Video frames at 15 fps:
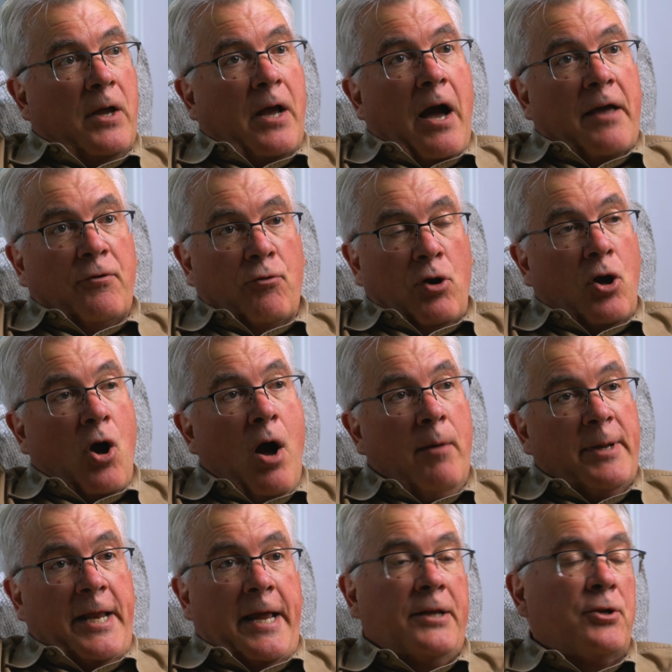either
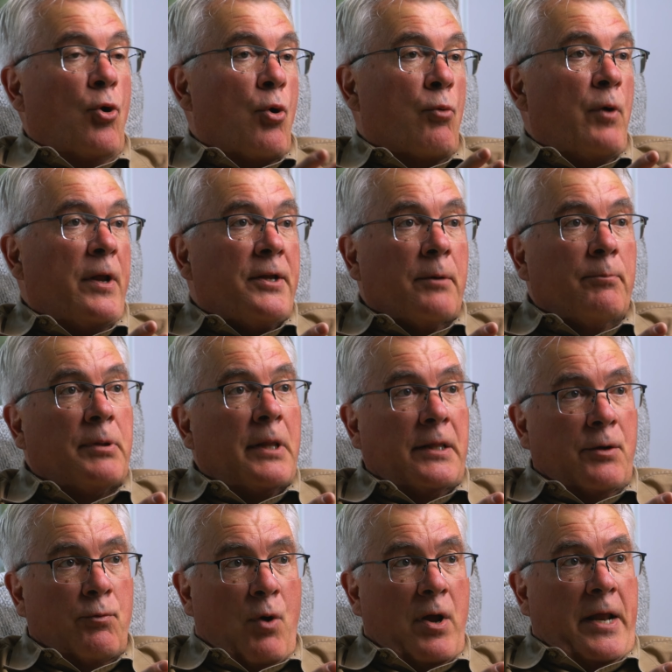accommodate or we'd
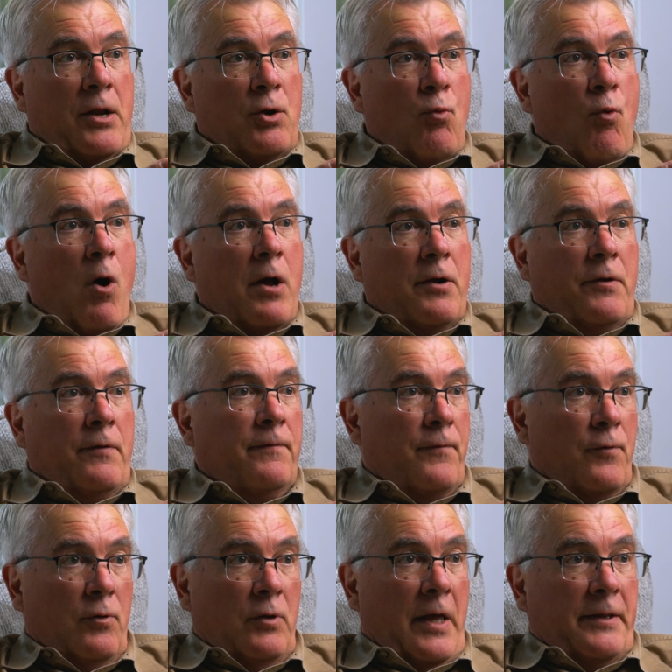completely run out of water
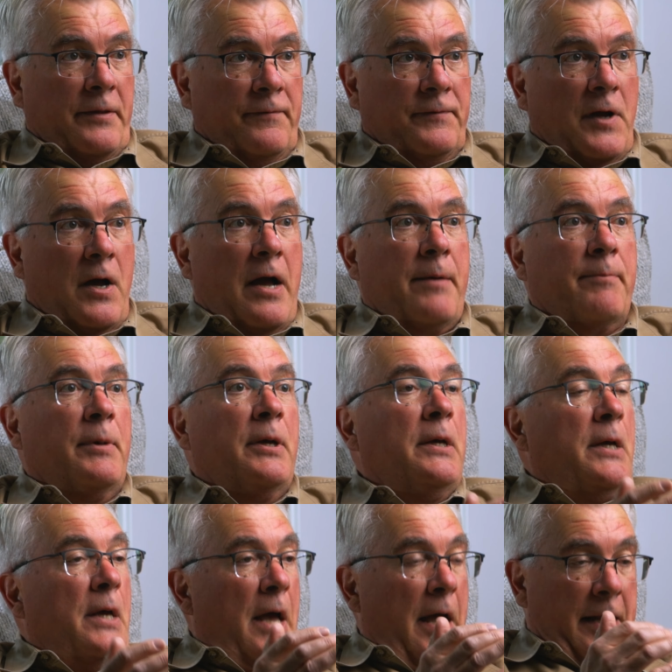for a length of time
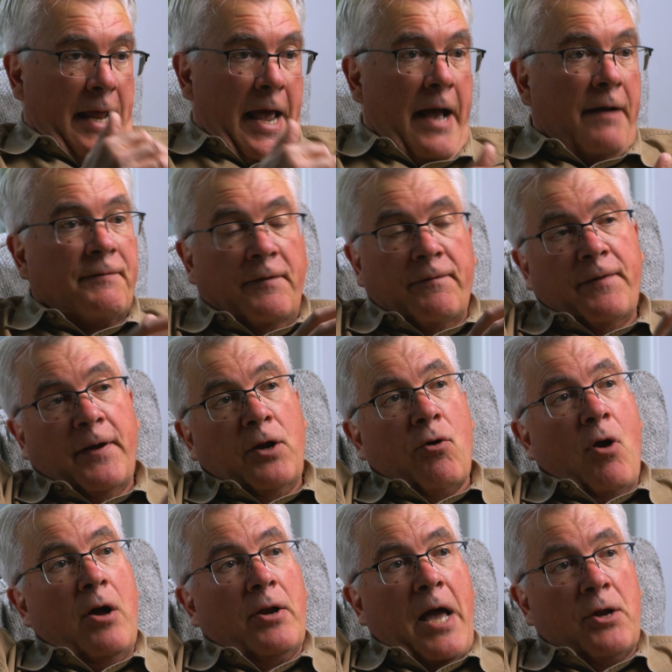and have to
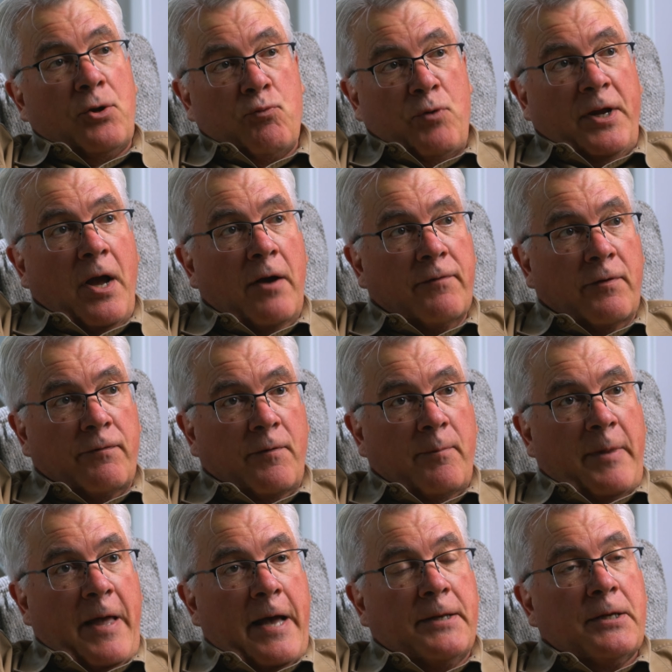figure out how to recover
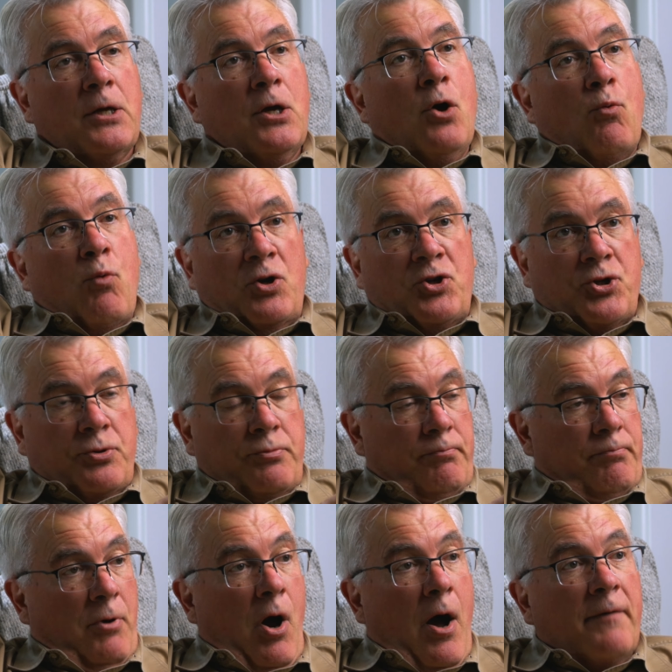from that, which
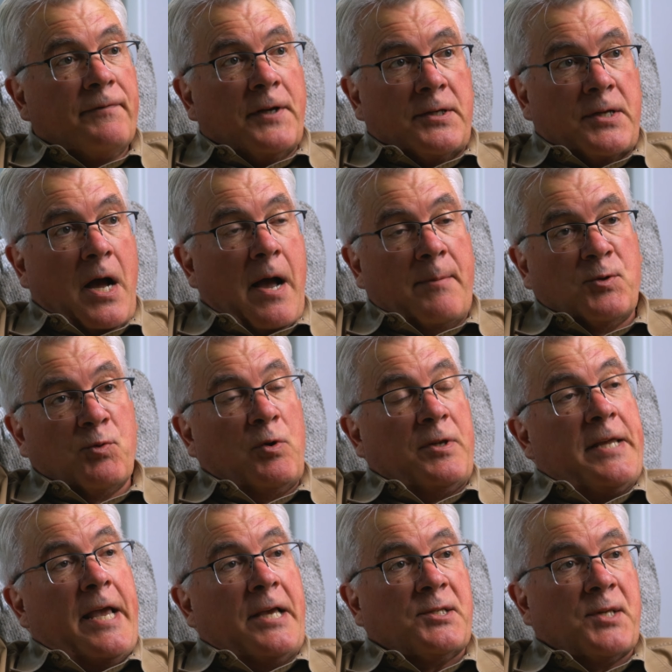oftentimes would
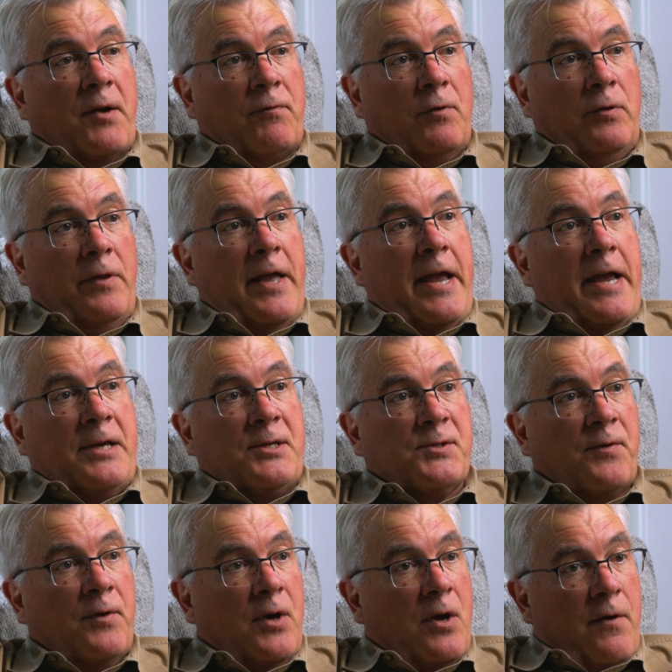take several
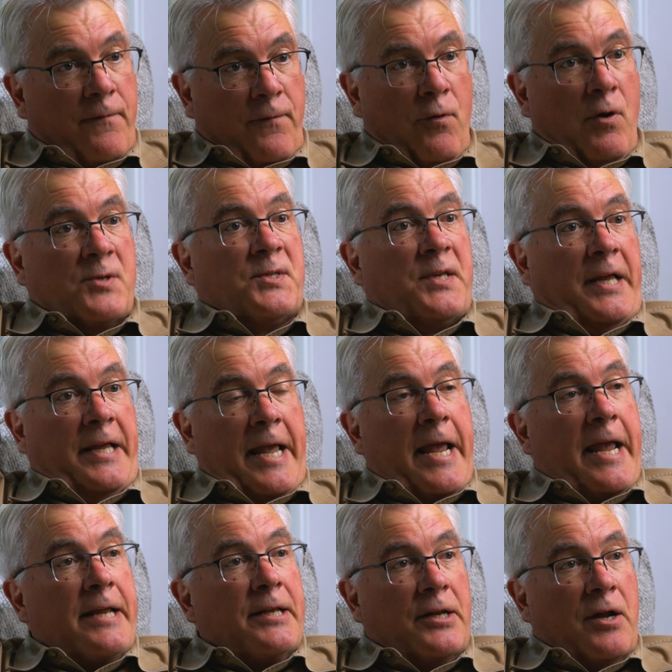days for us to
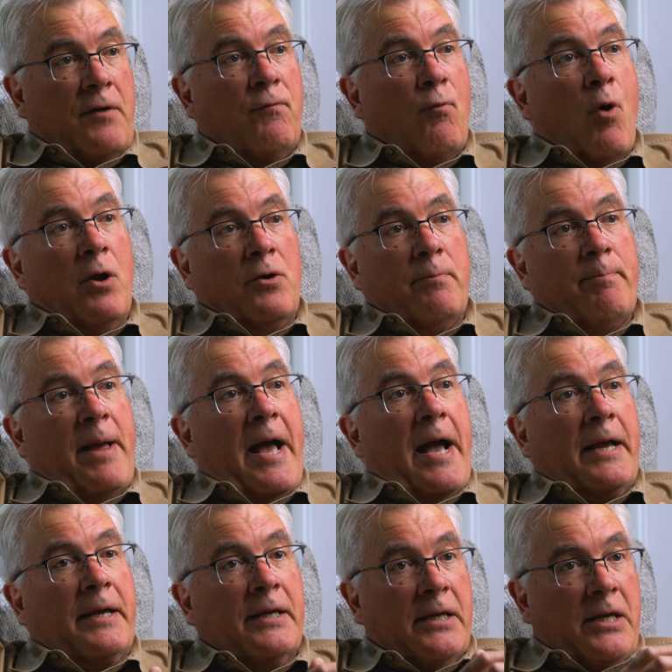gain enough water
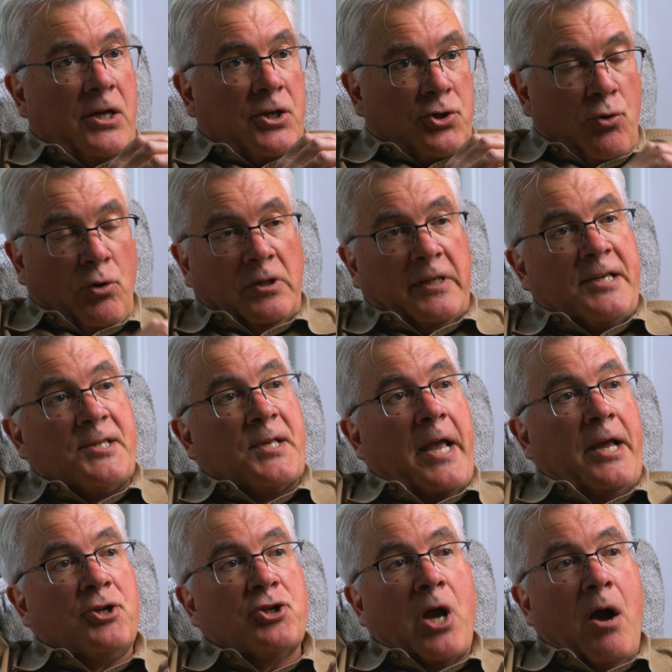back to at least
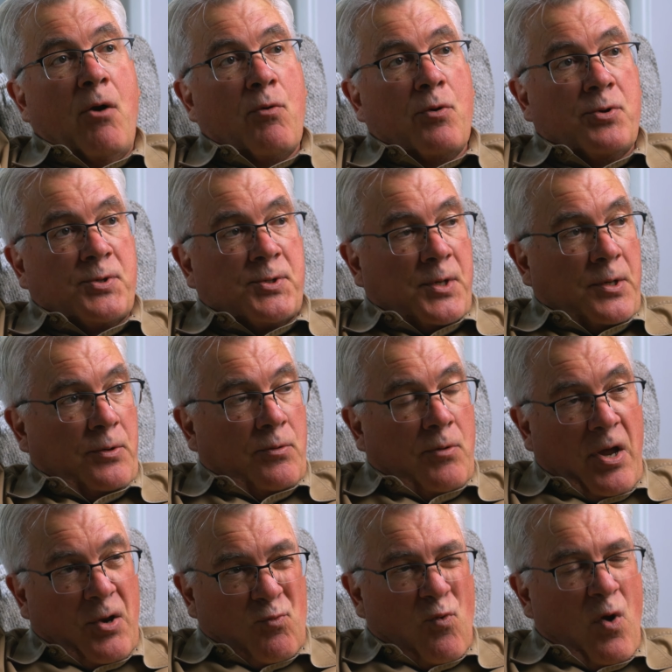take showers
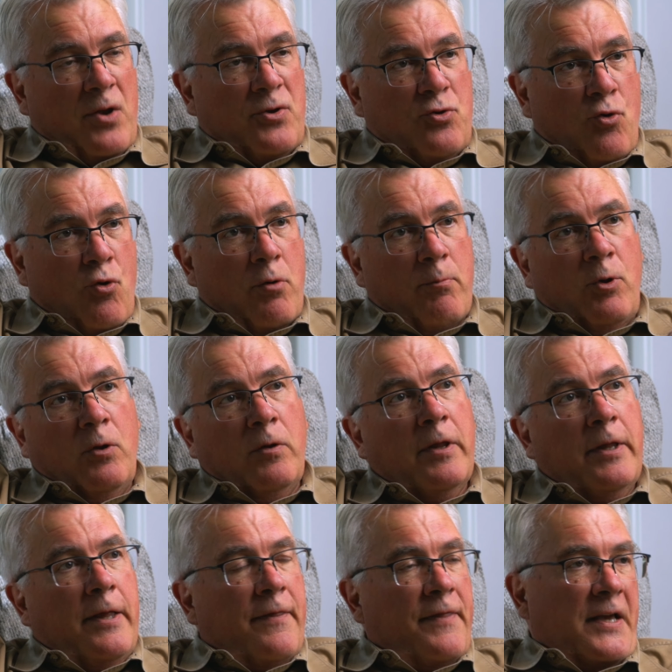and run normal
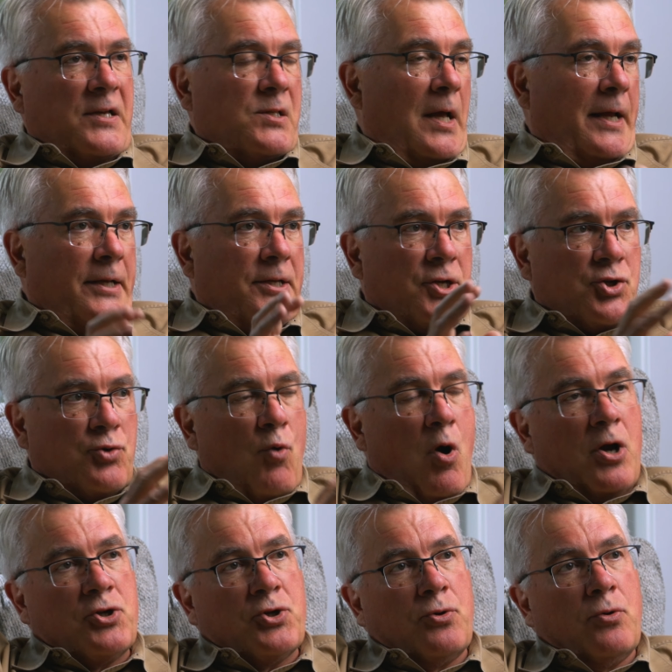things like a
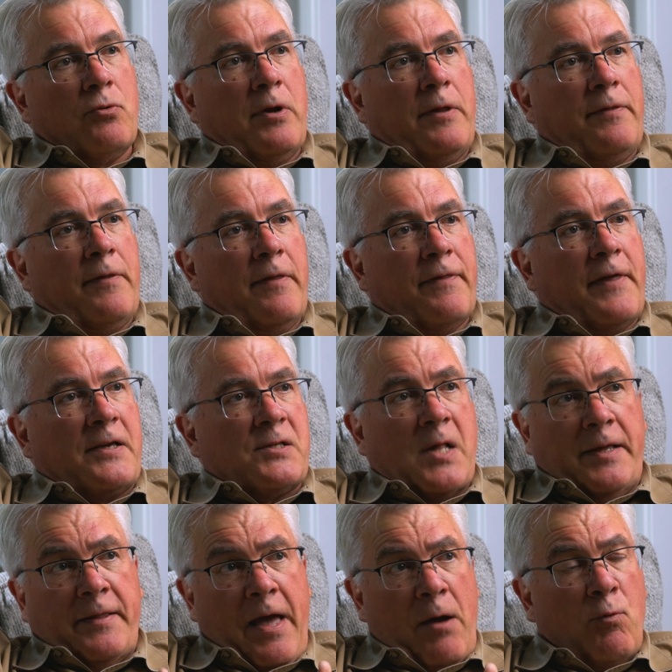dishwasher and things
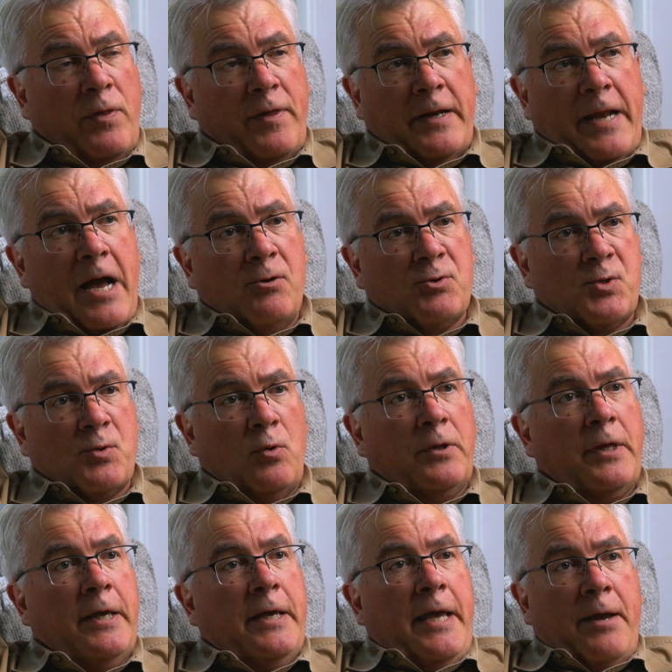like that within a household.